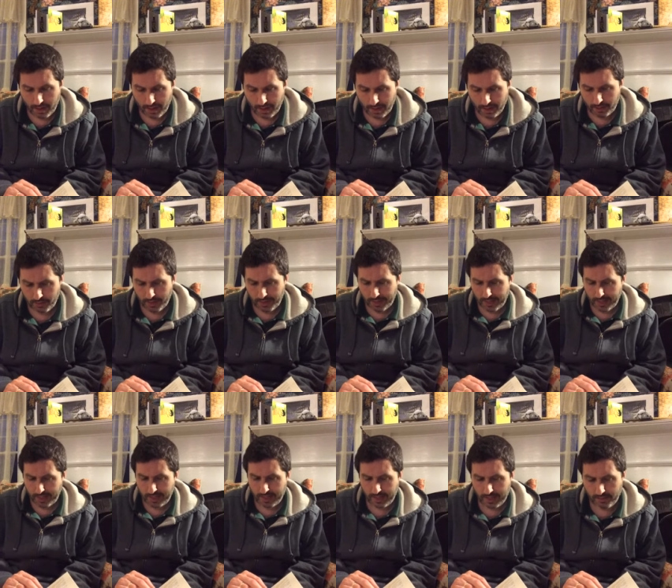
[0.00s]
I don't think
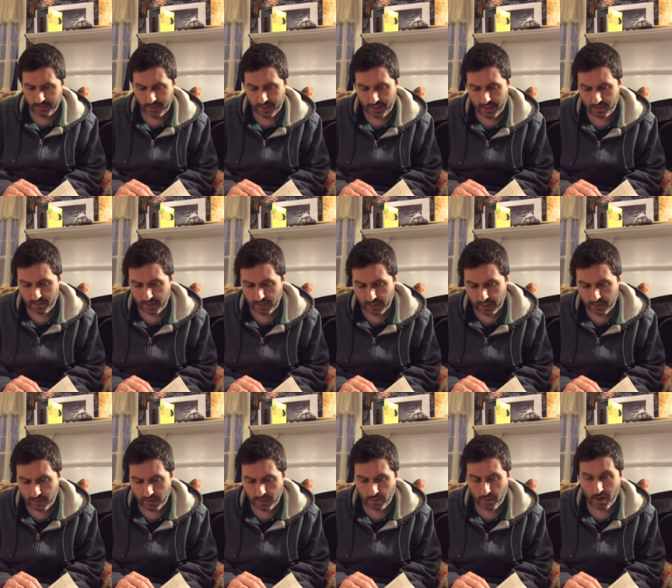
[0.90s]
I can convince him to
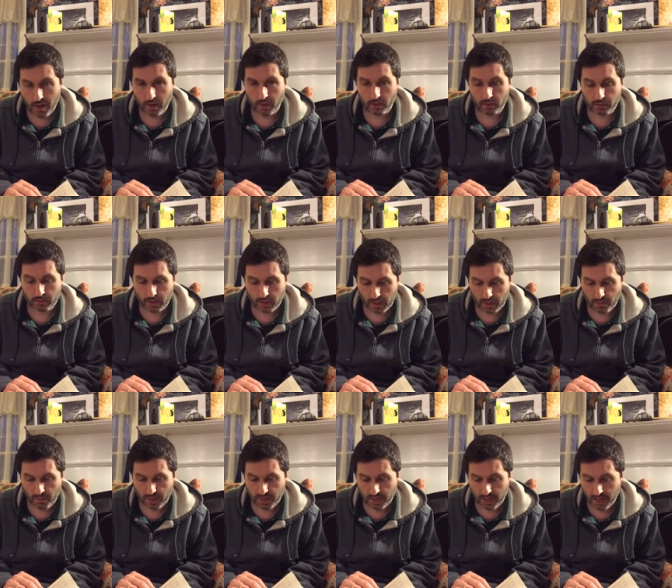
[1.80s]
leave tomorrow,
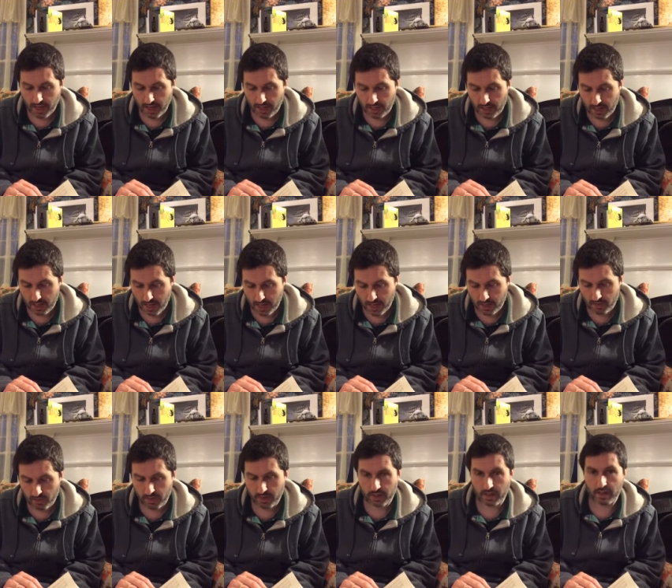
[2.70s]
Columbus Day,
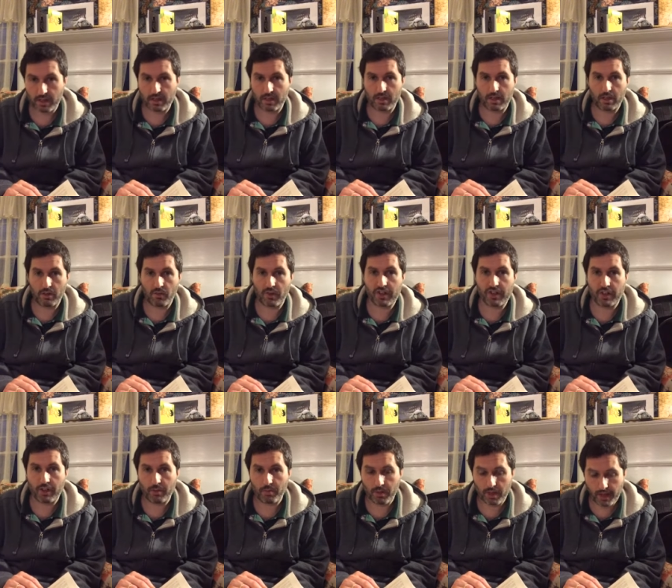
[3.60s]
as was his
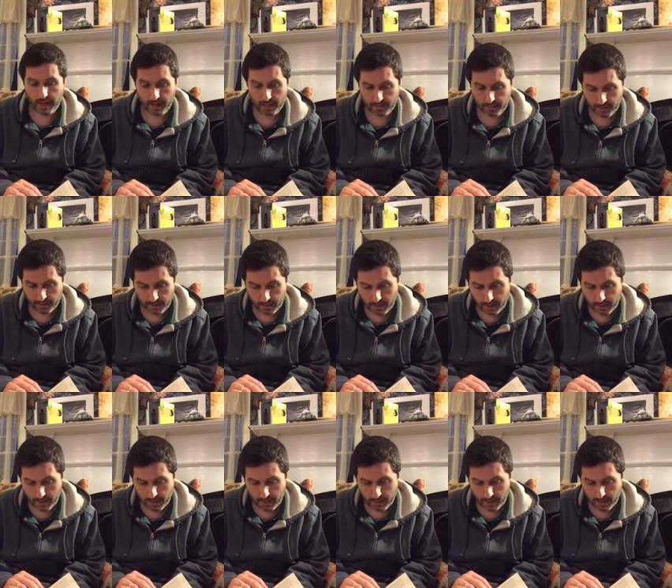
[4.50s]
original plan.